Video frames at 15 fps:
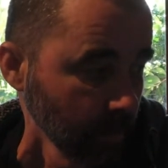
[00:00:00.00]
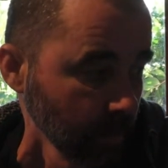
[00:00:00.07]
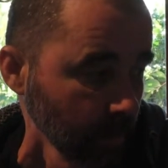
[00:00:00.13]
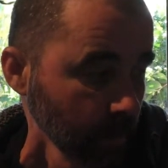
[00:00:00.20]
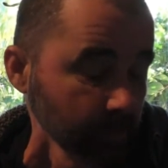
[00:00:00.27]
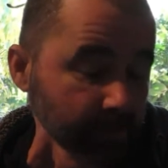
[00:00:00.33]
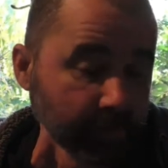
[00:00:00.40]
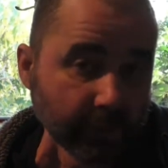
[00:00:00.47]

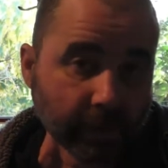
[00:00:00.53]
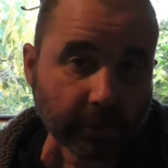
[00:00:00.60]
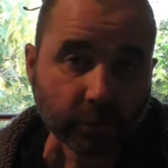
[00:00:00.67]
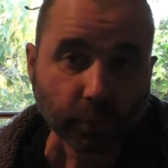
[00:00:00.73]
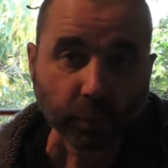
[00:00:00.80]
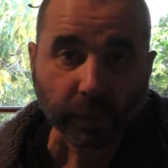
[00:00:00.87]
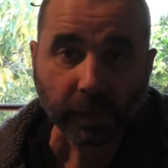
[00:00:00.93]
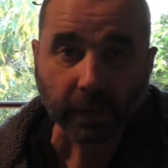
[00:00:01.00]
hopefully things
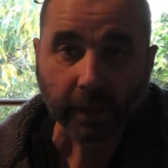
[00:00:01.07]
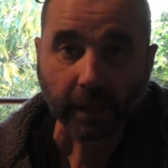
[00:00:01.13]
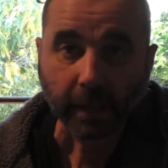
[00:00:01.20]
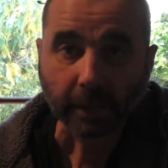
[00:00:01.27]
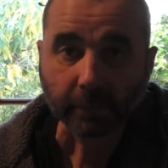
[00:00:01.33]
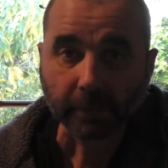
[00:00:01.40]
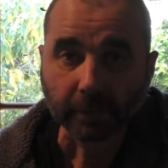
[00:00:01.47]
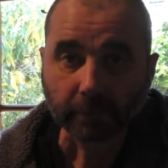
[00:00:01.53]
will pick
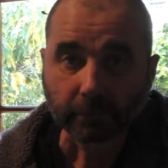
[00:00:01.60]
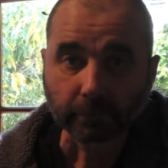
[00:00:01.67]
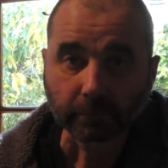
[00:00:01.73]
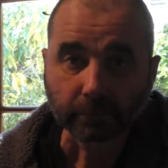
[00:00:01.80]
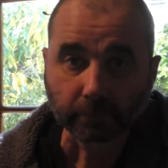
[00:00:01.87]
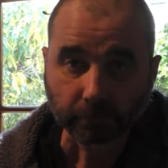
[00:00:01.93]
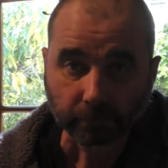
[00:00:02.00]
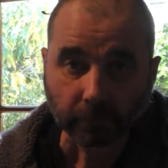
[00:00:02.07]
up, and
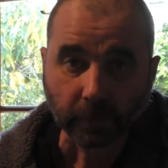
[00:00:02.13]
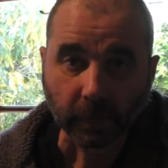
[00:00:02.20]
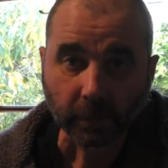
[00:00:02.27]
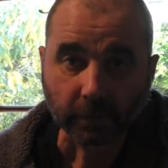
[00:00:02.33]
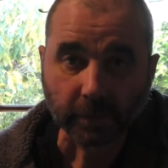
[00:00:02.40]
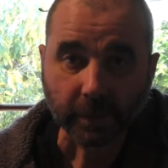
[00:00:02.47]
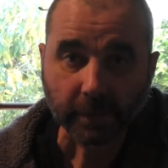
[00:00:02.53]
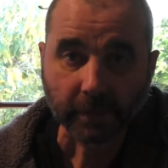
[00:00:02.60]
I'll
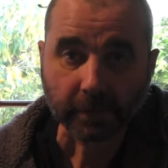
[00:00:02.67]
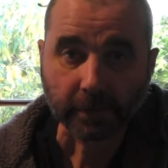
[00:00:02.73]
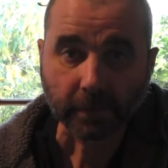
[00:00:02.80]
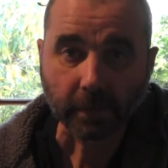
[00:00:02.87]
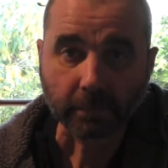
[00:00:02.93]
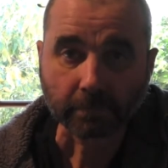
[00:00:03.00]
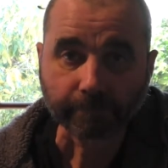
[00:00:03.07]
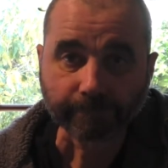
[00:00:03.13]
see you
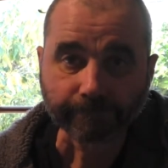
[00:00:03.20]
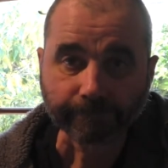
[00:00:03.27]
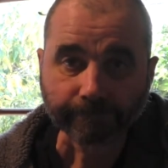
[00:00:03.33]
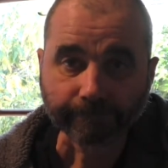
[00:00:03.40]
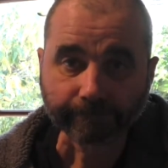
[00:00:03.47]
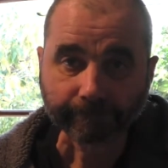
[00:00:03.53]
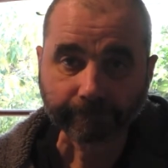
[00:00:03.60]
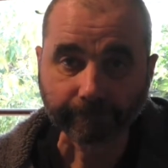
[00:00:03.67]
soon.
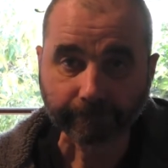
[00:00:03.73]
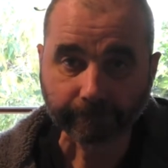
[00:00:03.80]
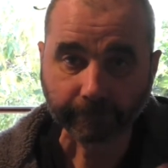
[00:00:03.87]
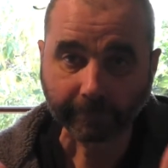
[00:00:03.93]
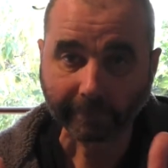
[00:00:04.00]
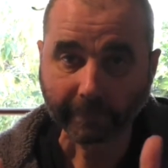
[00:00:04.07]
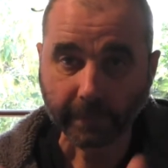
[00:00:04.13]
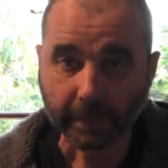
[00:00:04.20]

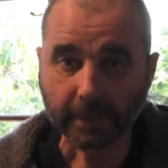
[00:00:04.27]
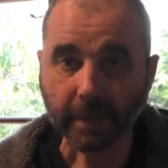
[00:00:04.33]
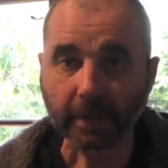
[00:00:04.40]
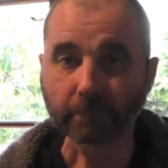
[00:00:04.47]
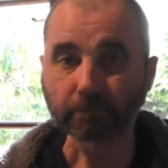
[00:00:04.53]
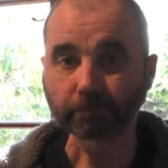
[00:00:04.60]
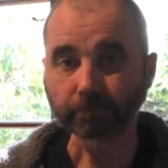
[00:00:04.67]
See ya.